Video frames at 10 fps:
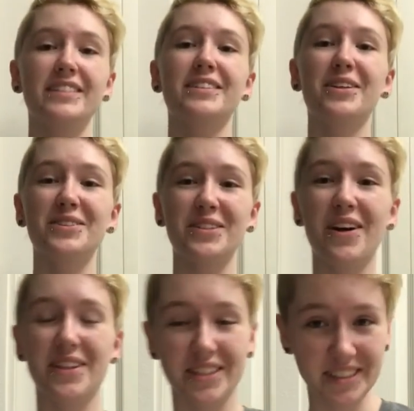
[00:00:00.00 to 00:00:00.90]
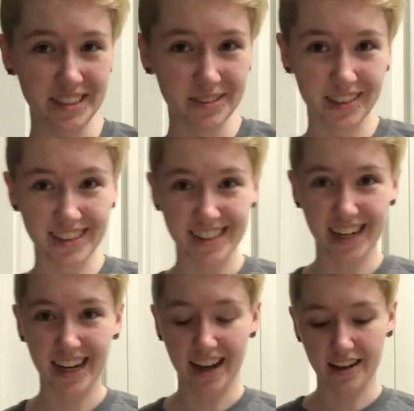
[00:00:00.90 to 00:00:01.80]
So those are all the clean ones that
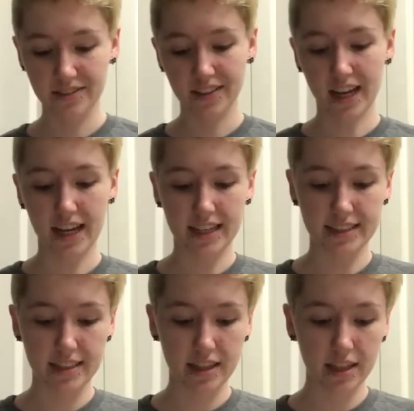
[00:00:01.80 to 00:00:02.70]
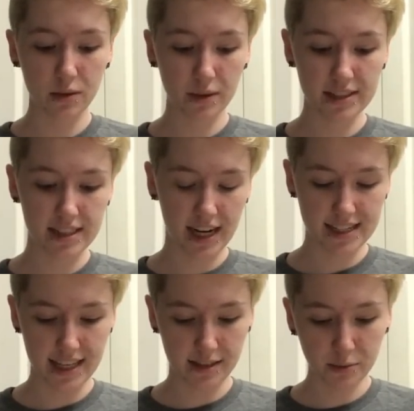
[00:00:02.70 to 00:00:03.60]
I have, and the ones that I
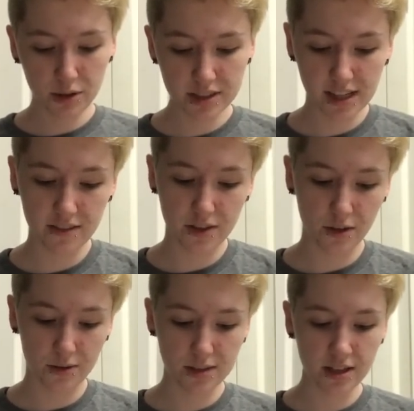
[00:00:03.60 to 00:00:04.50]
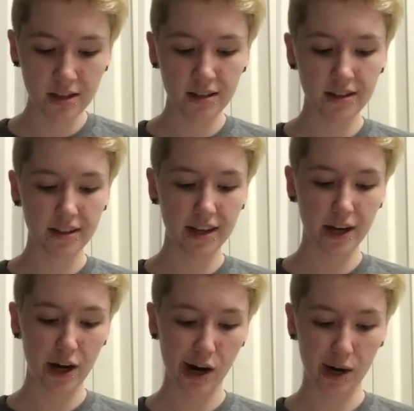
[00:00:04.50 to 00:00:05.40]
say the most out of those
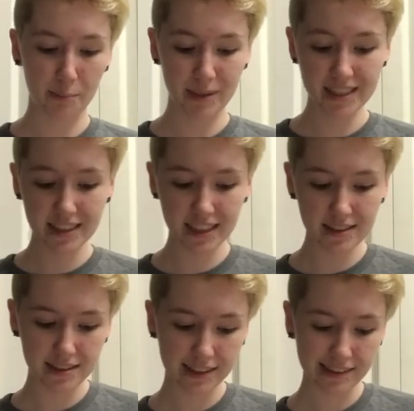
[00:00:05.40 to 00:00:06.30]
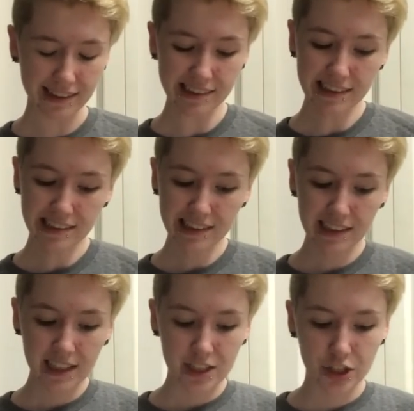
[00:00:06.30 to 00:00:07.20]
are biscuits,
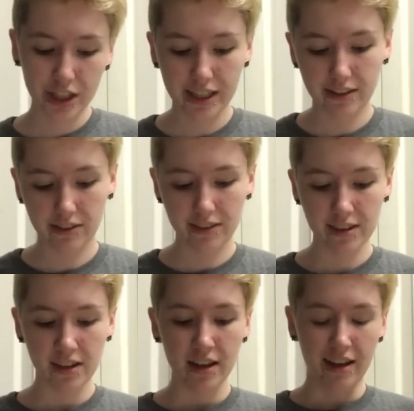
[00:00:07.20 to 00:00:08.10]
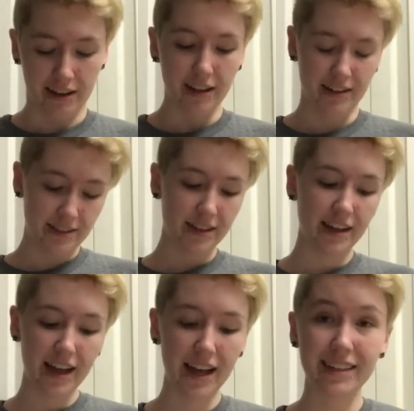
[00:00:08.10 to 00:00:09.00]
chickens,
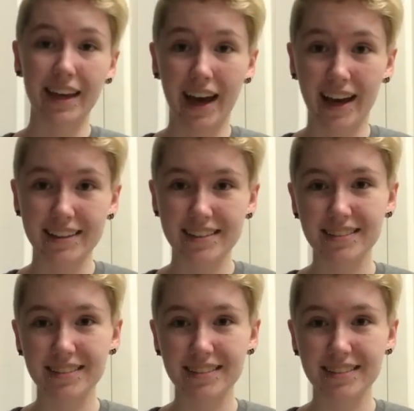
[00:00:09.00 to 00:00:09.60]
and cats.